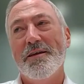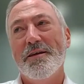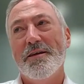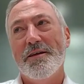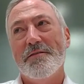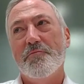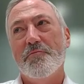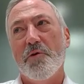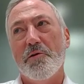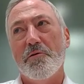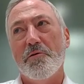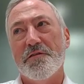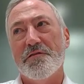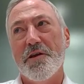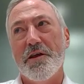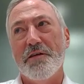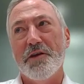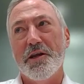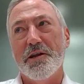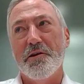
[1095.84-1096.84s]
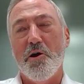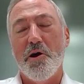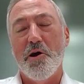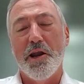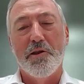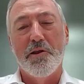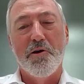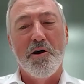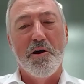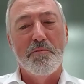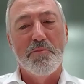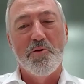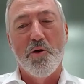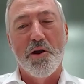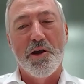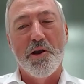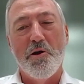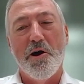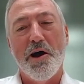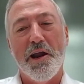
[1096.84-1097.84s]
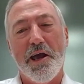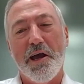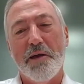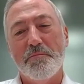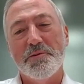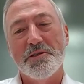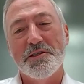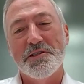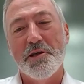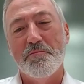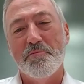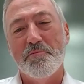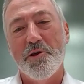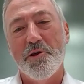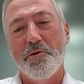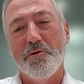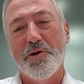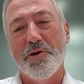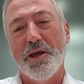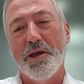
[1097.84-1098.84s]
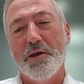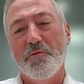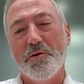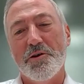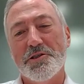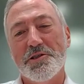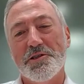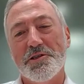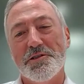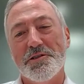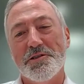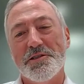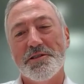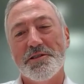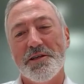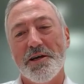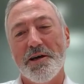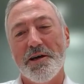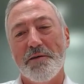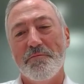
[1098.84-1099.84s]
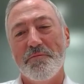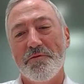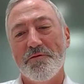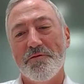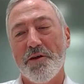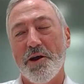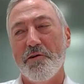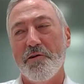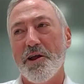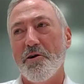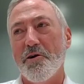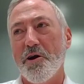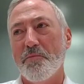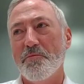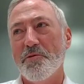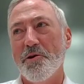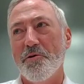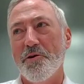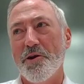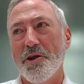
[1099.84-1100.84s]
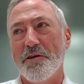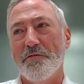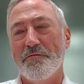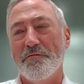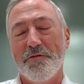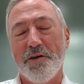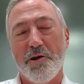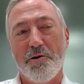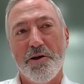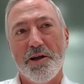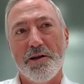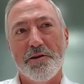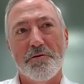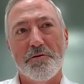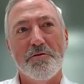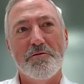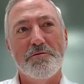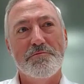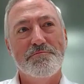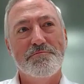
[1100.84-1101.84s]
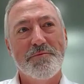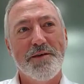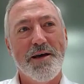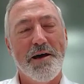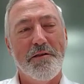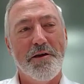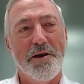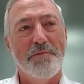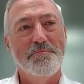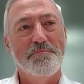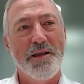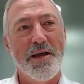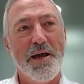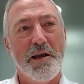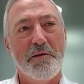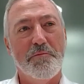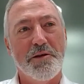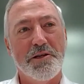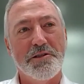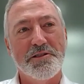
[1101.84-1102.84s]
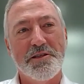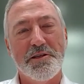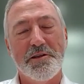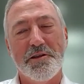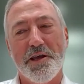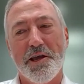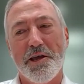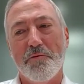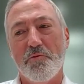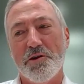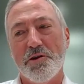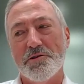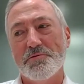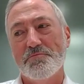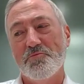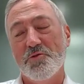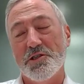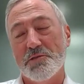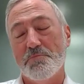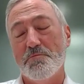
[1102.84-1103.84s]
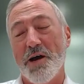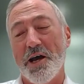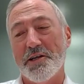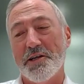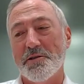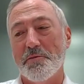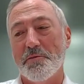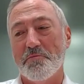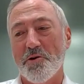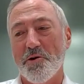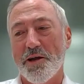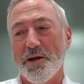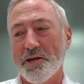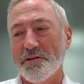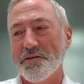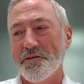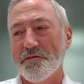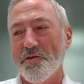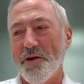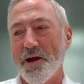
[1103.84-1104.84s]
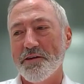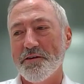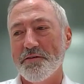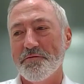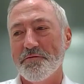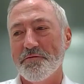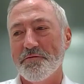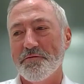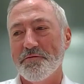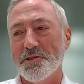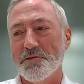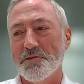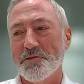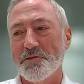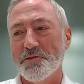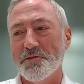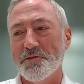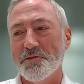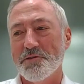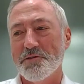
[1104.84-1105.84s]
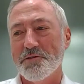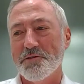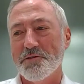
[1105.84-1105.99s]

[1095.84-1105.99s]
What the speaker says: we're achieving 99.98% purity, which is very high purity and very little other elements in there, which makes the product attractive as well,